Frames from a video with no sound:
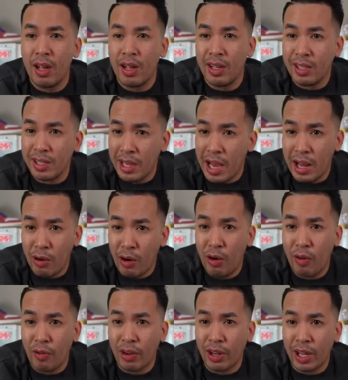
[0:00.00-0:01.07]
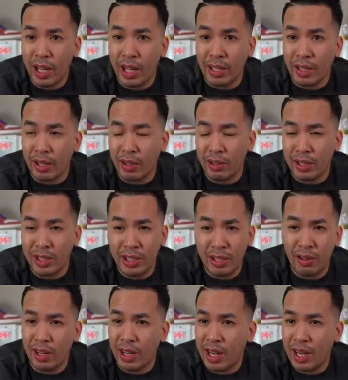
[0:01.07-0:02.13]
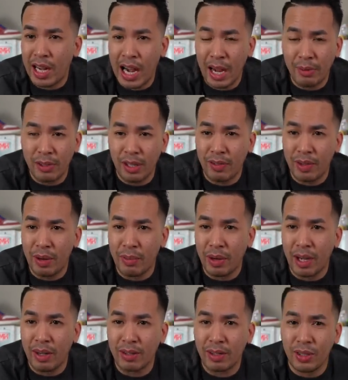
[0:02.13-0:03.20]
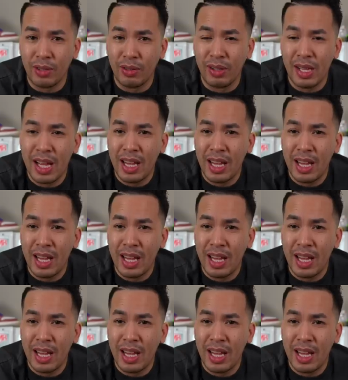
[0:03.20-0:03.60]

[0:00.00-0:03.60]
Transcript: is not over yet you know there's still a lot of hype stuff coming out so